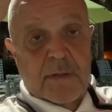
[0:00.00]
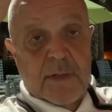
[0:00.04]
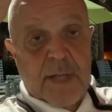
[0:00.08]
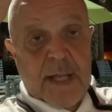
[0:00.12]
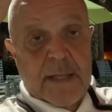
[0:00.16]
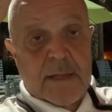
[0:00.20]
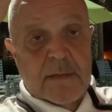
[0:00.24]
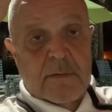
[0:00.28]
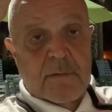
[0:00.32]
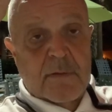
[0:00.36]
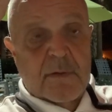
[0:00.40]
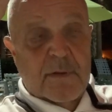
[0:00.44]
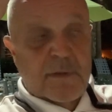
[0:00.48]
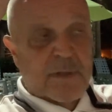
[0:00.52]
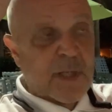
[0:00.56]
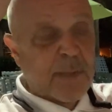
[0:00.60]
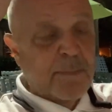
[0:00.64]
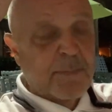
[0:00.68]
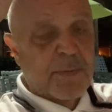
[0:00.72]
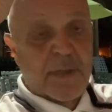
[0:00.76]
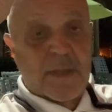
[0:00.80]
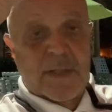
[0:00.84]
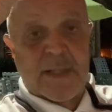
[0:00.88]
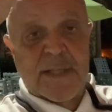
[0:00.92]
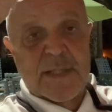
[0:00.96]
and
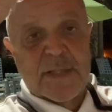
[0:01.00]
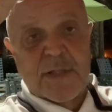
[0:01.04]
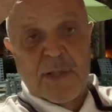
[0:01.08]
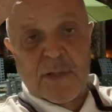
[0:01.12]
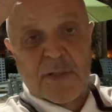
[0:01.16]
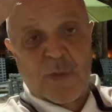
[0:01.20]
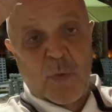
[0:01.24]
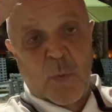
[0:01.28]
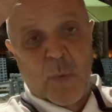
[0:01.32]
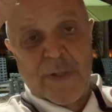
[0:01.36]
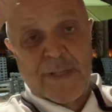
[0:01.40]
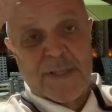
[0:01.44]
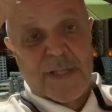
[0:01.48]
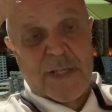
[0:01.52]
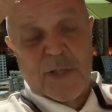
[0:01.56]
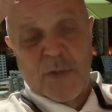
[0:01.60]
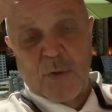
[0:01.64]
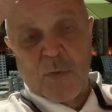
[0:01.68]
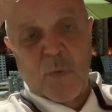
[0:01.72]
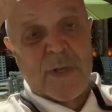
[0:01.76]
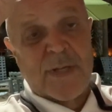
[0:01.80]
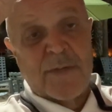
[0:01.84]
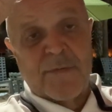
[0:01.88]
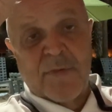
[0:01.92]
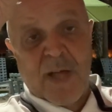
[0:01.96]
typically it's a 20 to
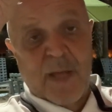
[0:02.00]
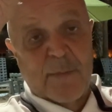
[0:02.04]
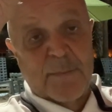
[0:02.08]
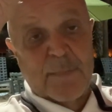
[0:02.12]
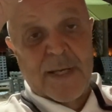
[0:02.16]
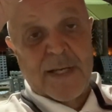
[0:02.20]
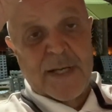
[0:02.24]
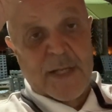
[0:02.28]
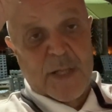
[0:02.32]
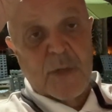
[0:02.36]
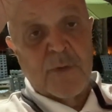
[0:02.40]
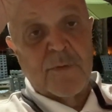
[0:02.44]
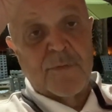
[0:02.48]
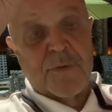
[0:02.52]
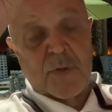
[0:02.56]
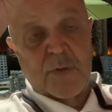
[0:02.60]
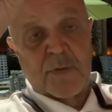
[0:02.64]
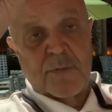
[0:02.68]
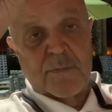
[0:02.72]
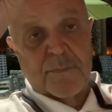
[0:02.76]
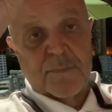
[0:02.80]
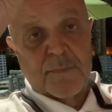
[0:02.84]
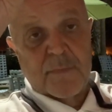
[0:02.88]
25 minute interview.